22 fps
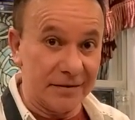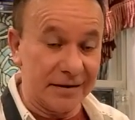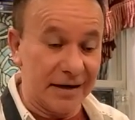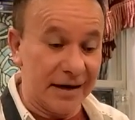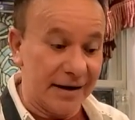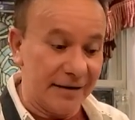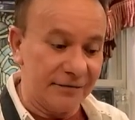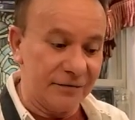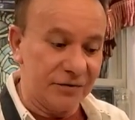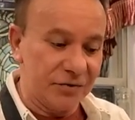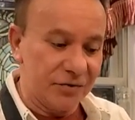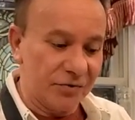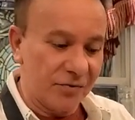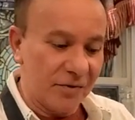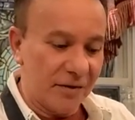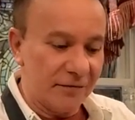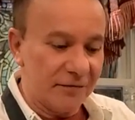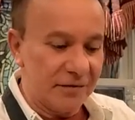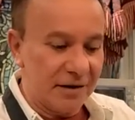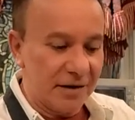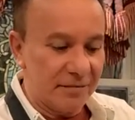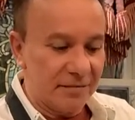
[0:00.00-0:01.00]
I have 2 of
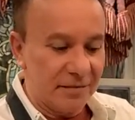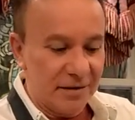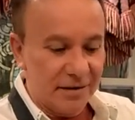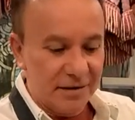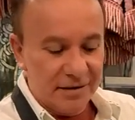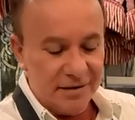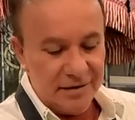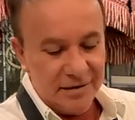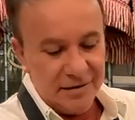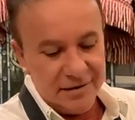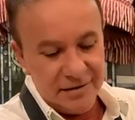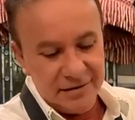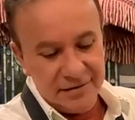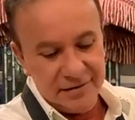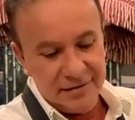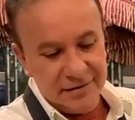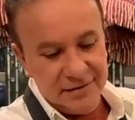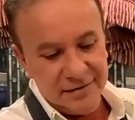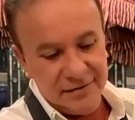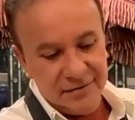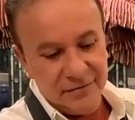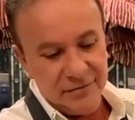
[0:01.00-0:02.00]
them.
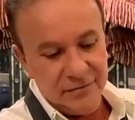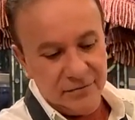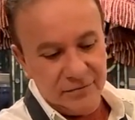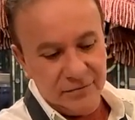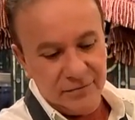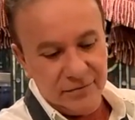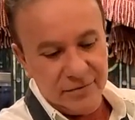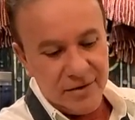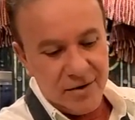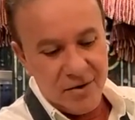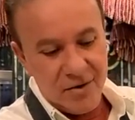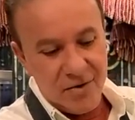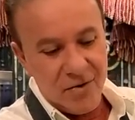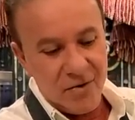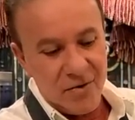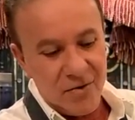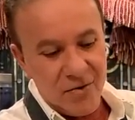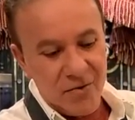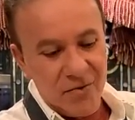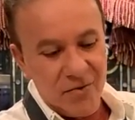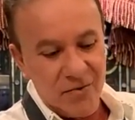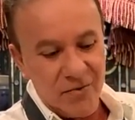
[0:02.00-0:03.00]

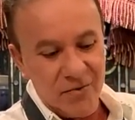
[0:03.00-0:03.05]
Wow.